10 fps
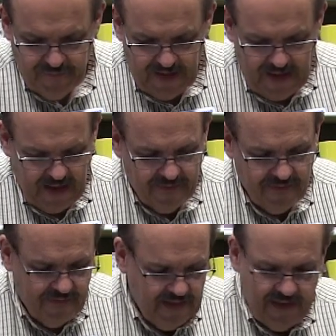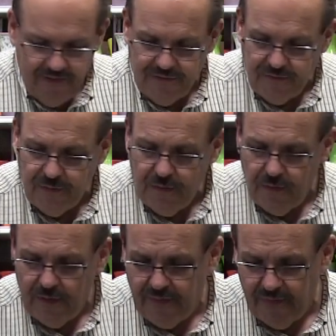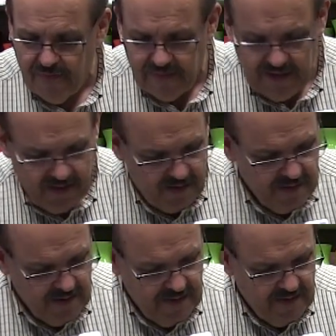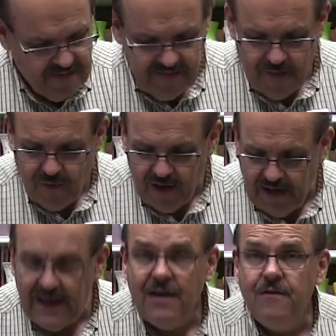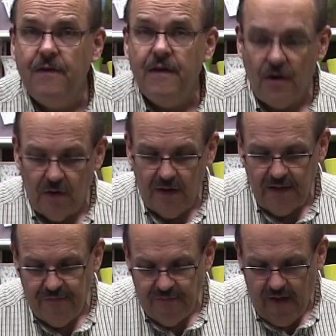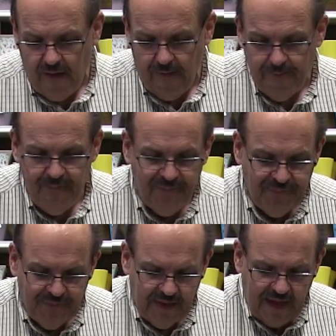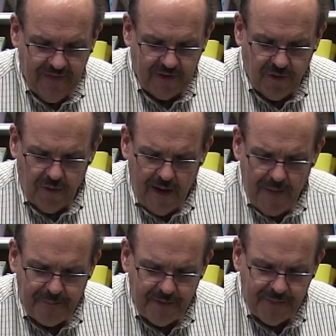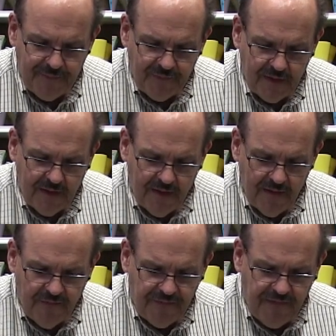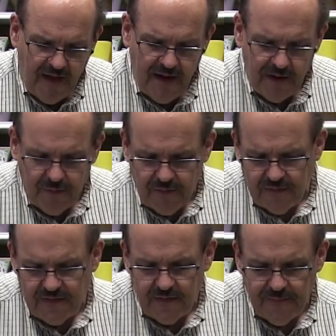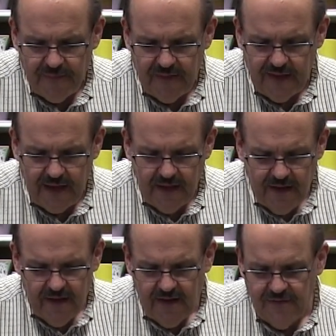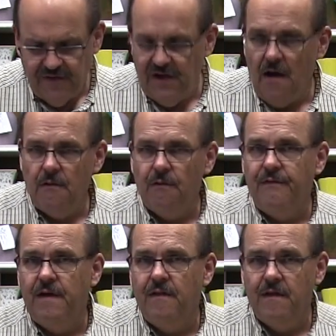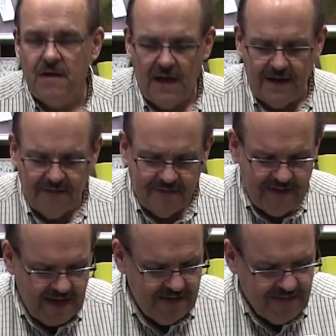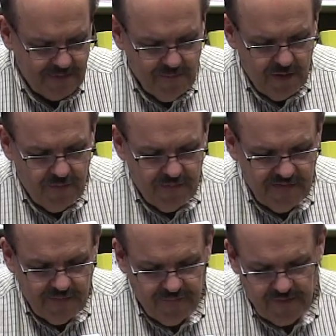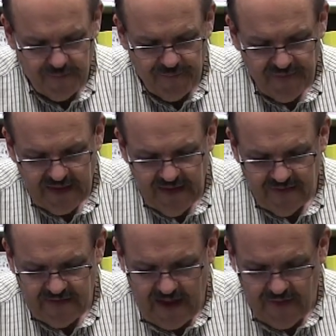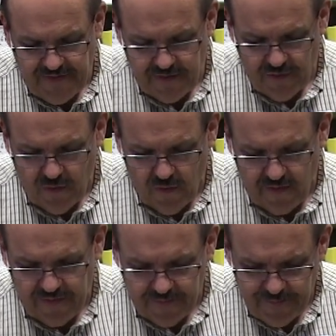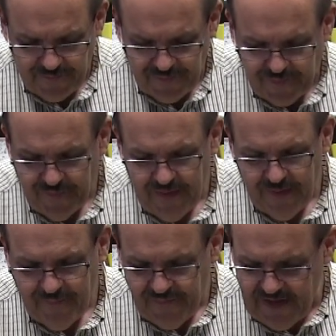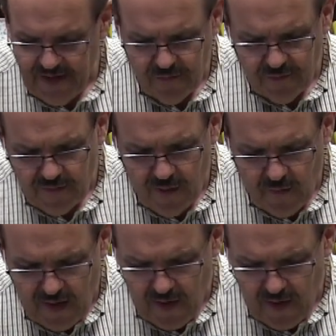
and then through the summer and into the early fall, and the crop follows the geography of the United States and moves from south to north. They don't grow a